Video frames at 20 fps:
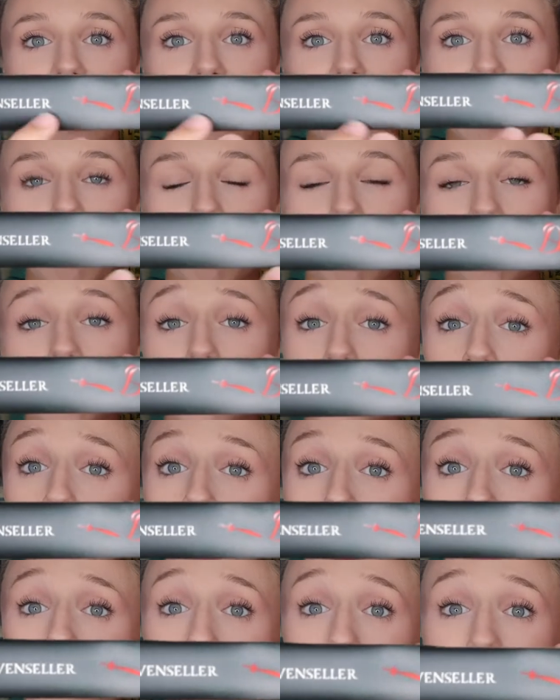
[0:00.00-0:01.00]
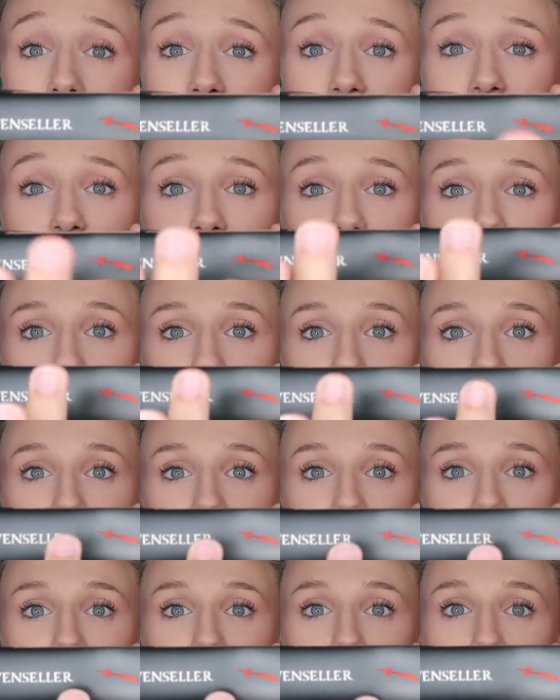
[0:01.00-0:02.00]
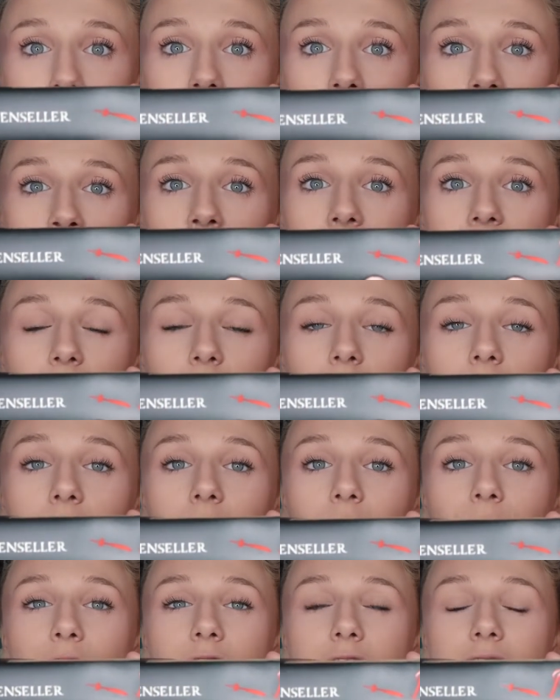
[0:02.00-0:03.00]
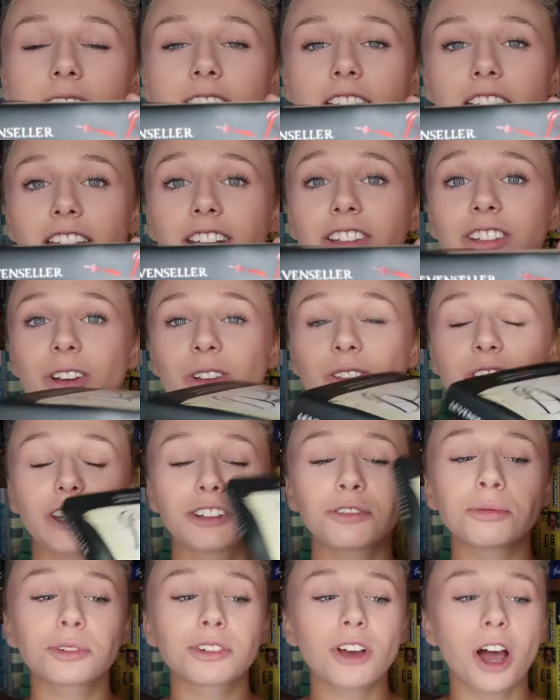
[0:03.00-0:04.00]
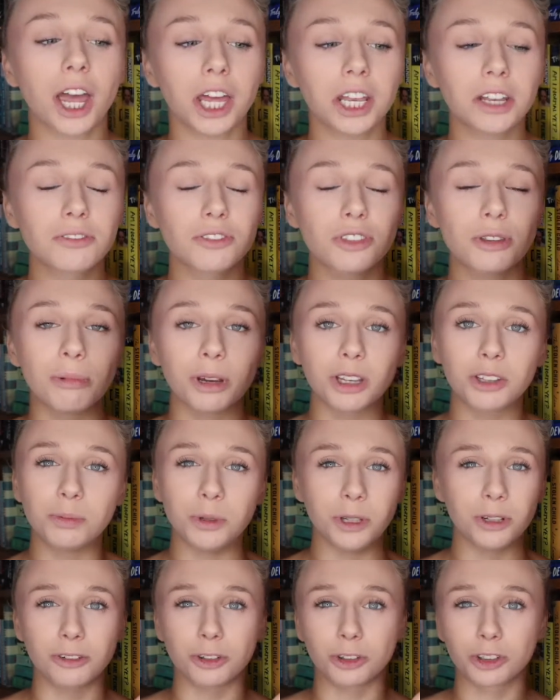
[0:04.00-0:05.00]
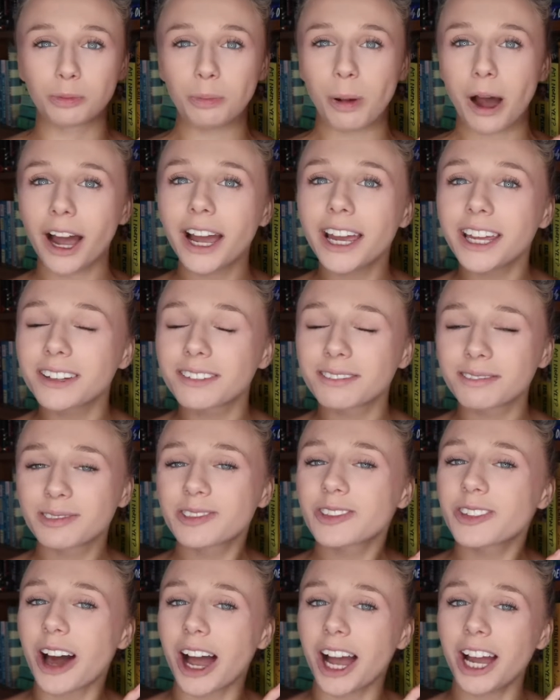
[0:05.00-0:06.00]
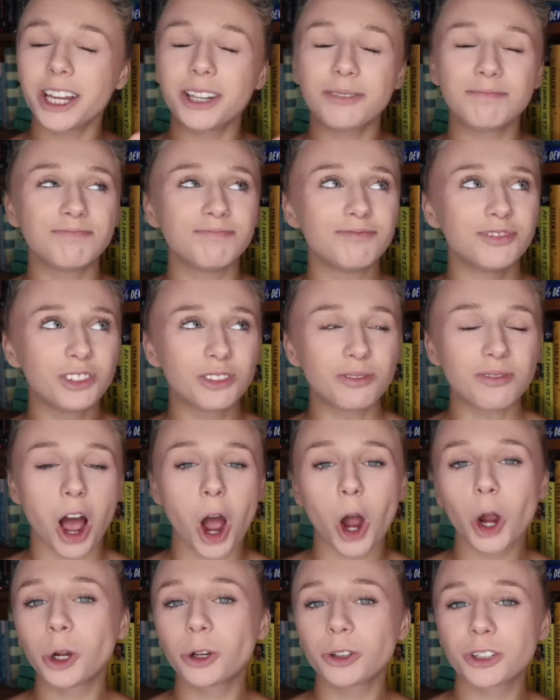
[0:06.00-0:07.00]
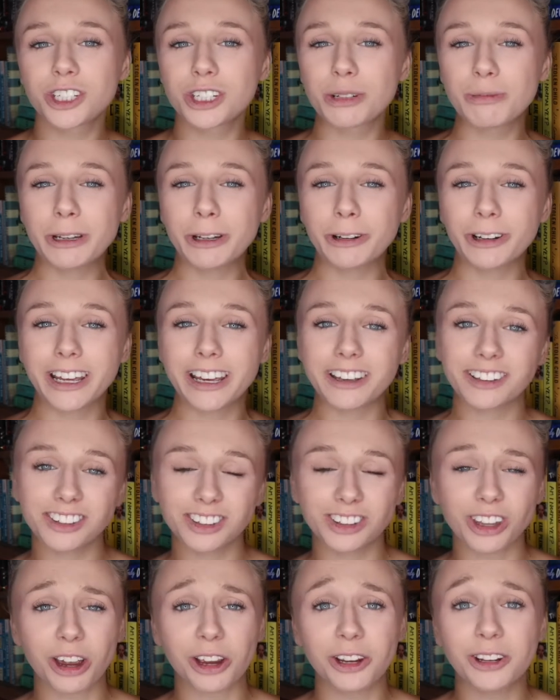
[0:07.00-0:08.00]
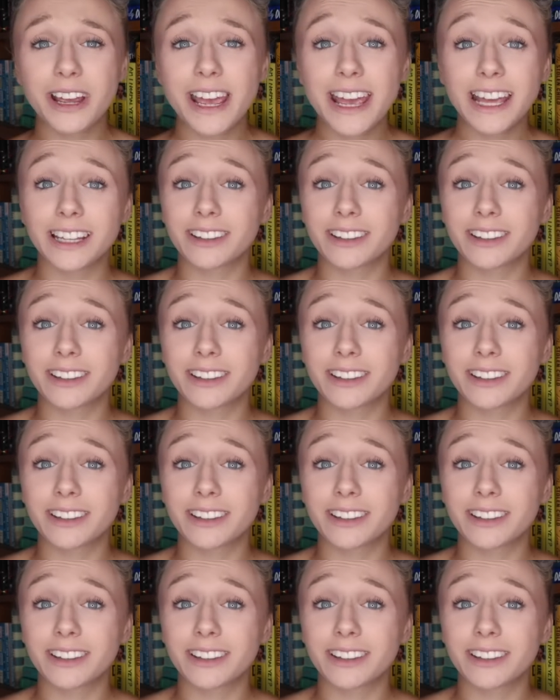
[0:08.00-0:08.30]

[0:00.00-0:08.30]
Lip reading: and it's bright red compared to the black background. So this was kind of the most beautiful spine that I own, to be honest. So